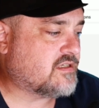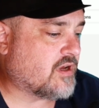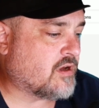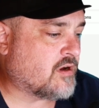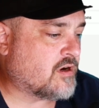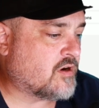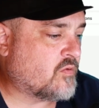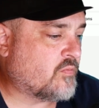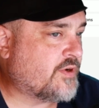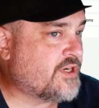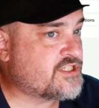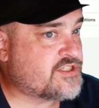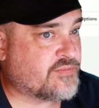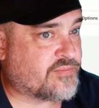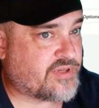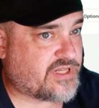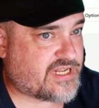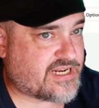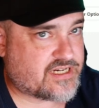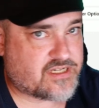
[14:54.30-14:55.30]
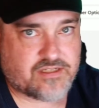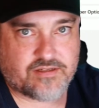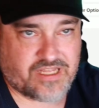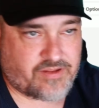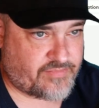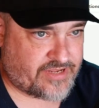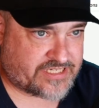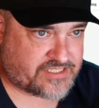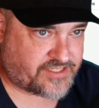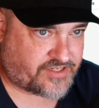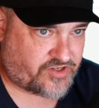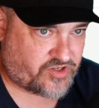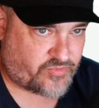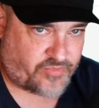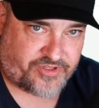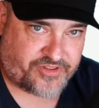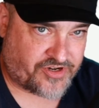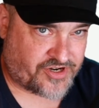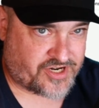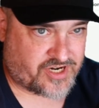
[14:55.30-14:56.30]
are region blocked Mexico,
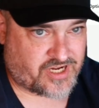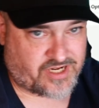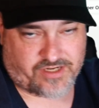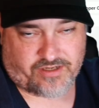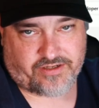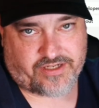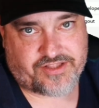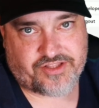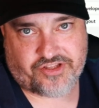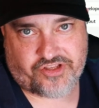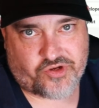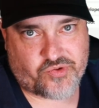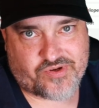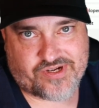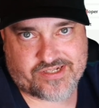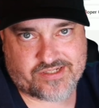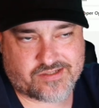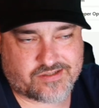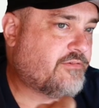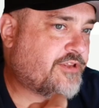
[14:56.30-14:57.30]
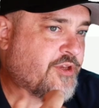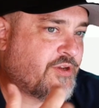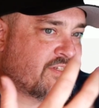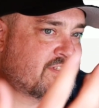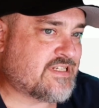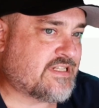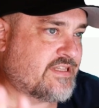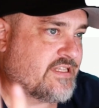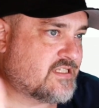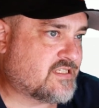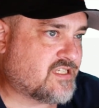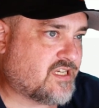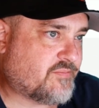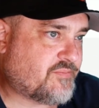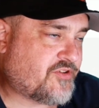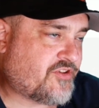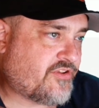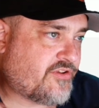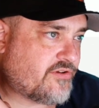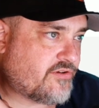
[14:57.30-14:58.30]
but they're not in the US. You can set this up
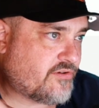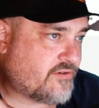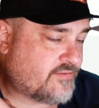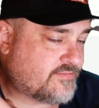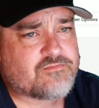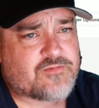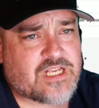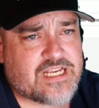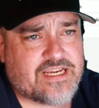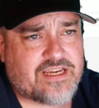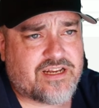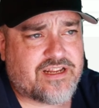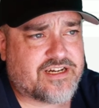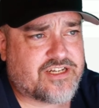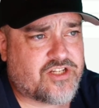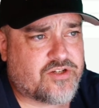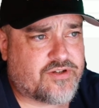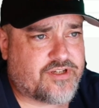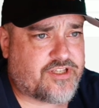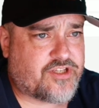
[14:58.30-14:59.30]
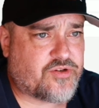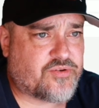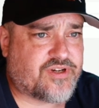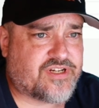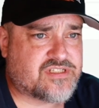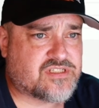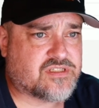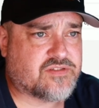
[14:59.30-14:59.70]
to connect to a US